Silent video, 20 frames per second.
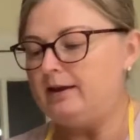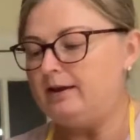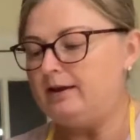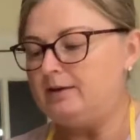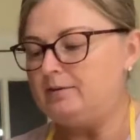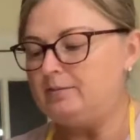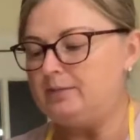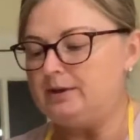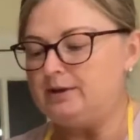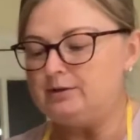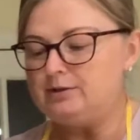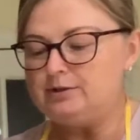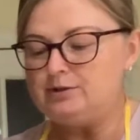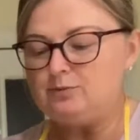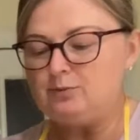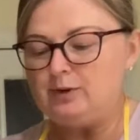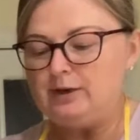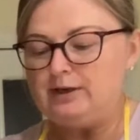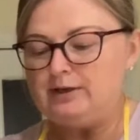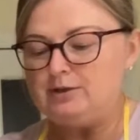And because
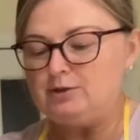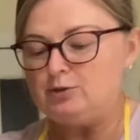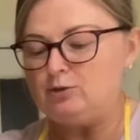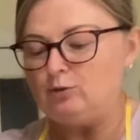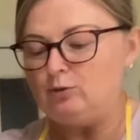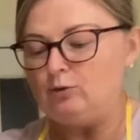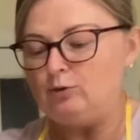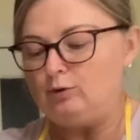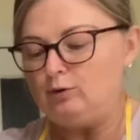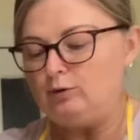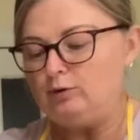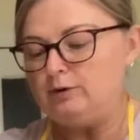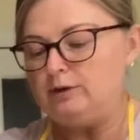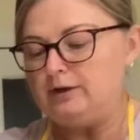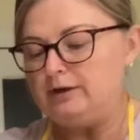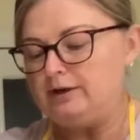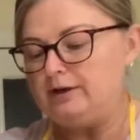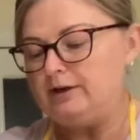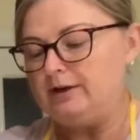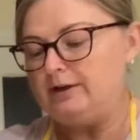one is
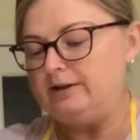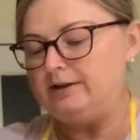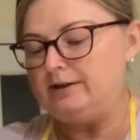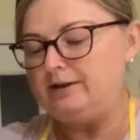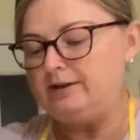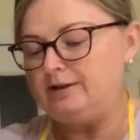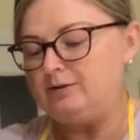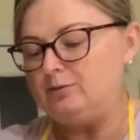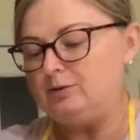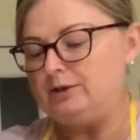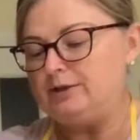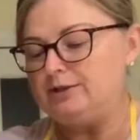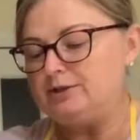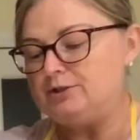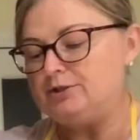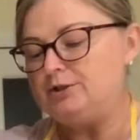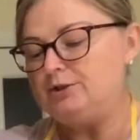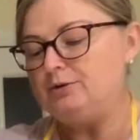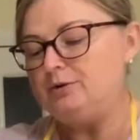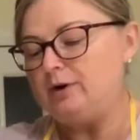older and the other one
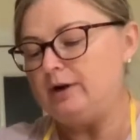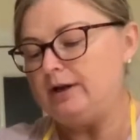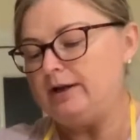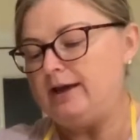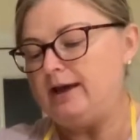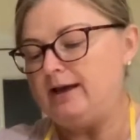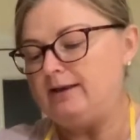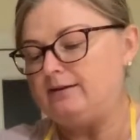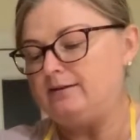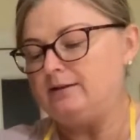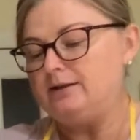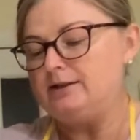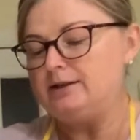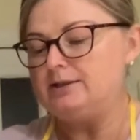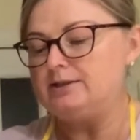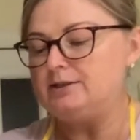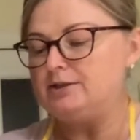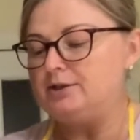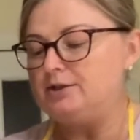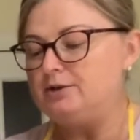is newer,
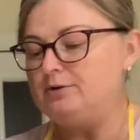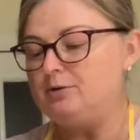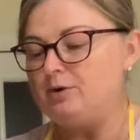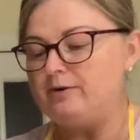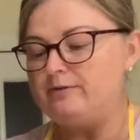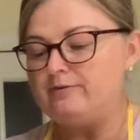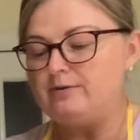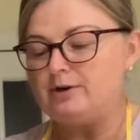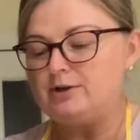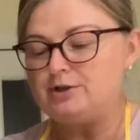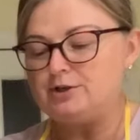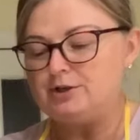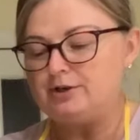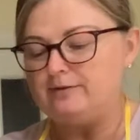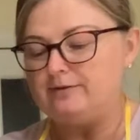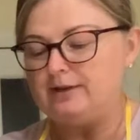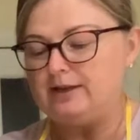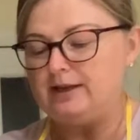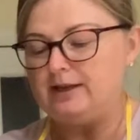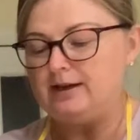Catholic is a newer version
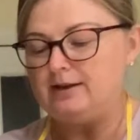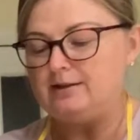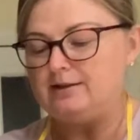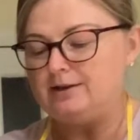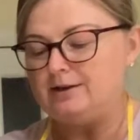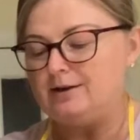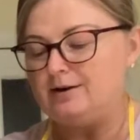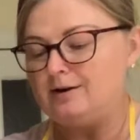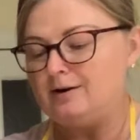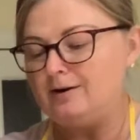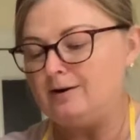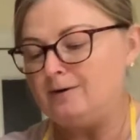of the calendar,